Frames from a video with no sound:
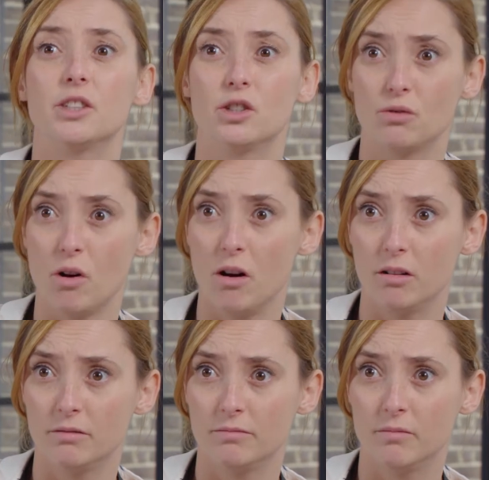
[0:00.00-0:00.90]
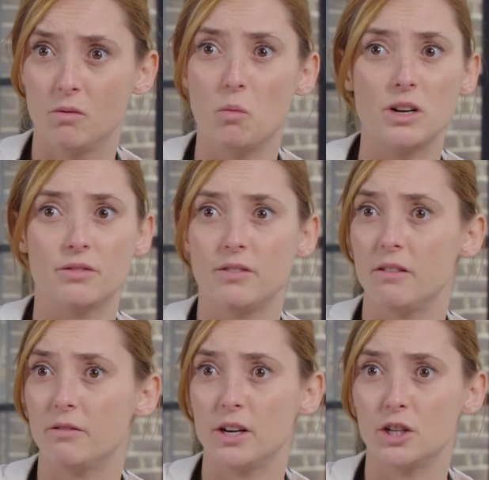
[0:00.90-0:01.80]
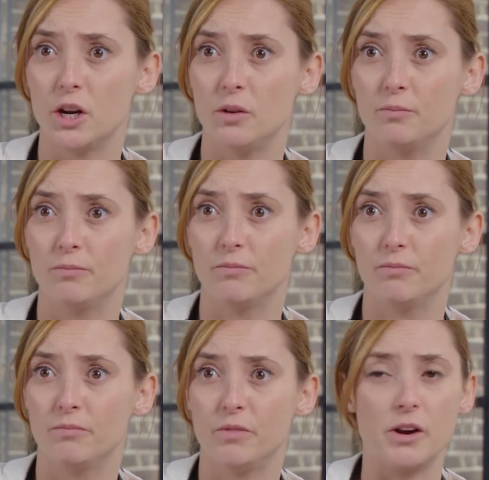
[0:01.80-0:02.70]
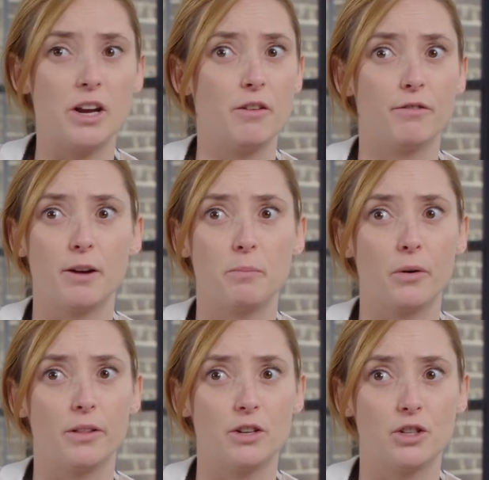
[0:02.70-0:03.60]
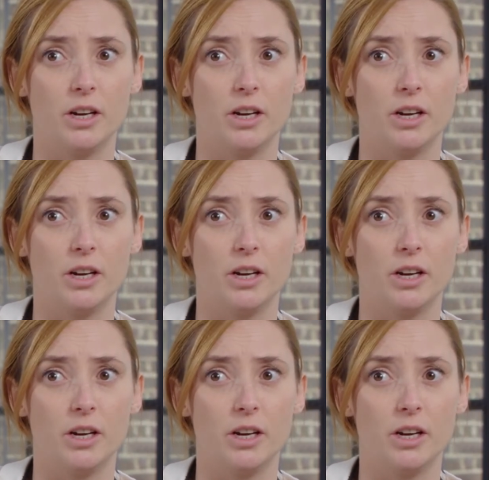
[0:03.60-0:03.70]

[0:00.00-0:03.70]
is strong, 1:5 ratio. There ain't no free pour in this.